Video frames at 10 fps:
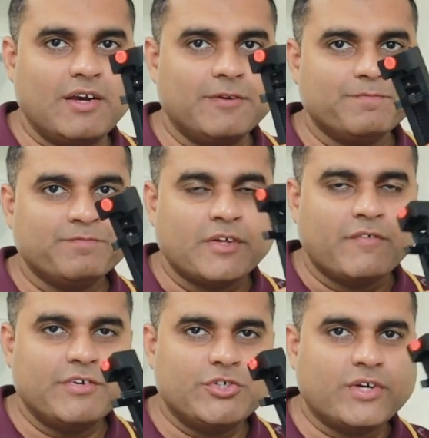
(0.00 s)
well,
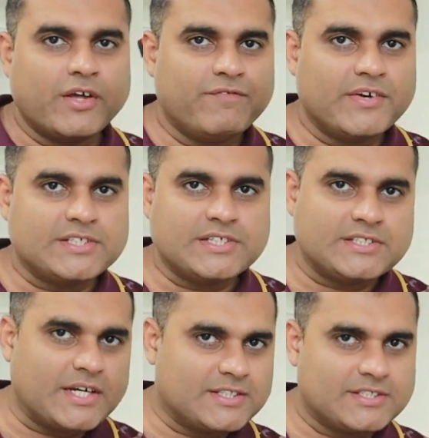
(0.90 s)
which you can fix
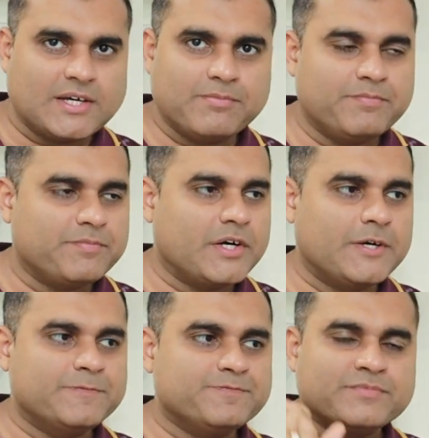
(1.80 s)
it at
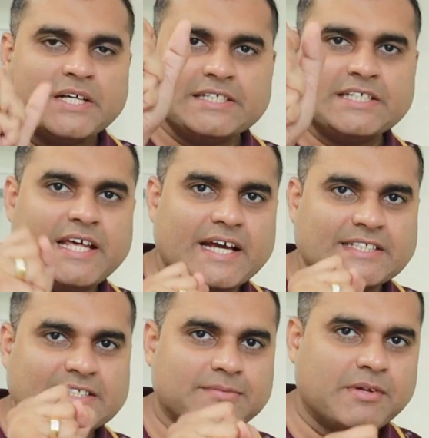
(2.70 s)
some easily
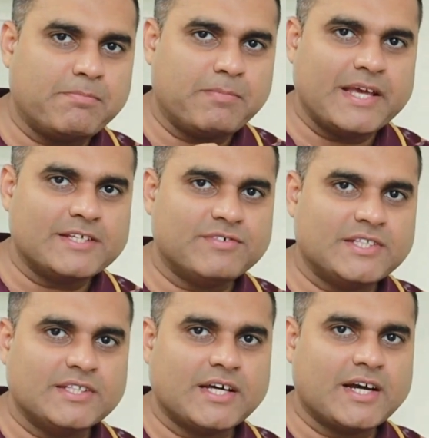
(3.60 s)
accessible place
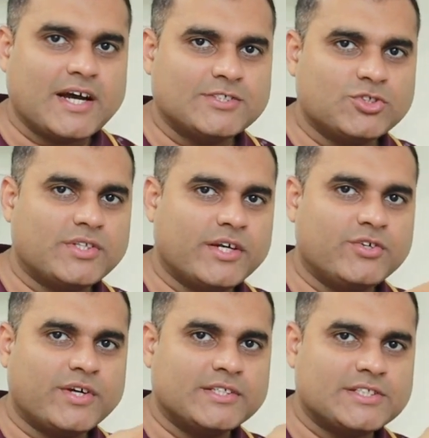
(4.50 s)
within the car, so that
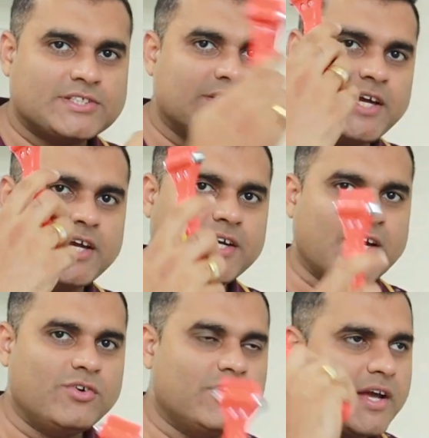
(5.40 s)
you can just take it
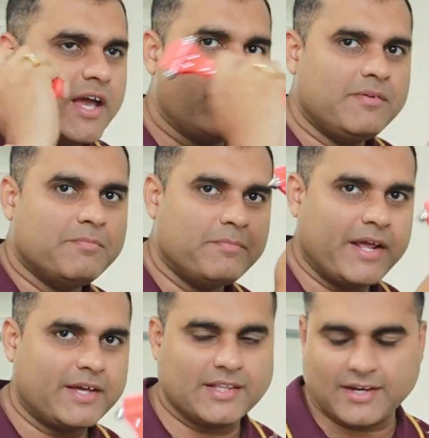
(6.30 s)
out and
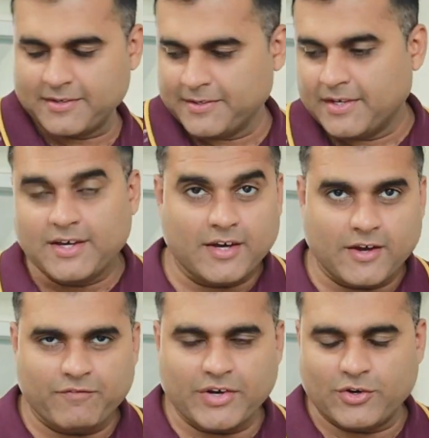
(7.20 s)
break the
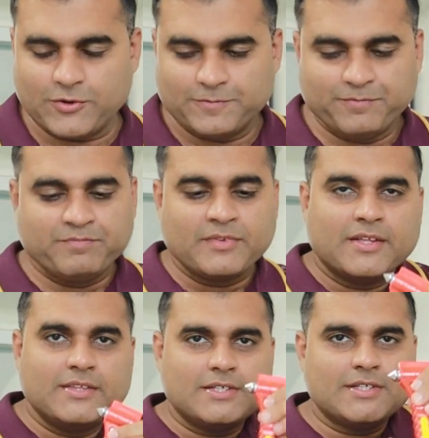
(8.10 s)
window.
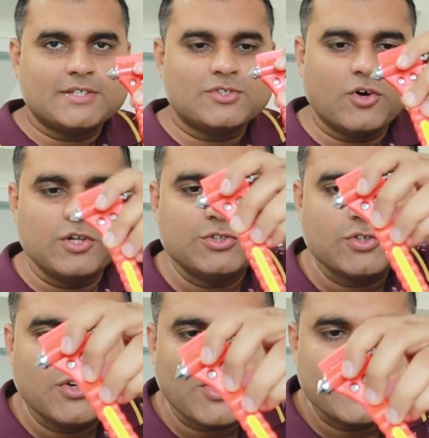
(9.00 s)
This has
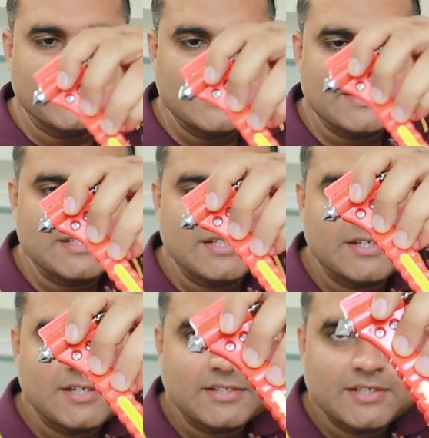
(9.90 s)
also got this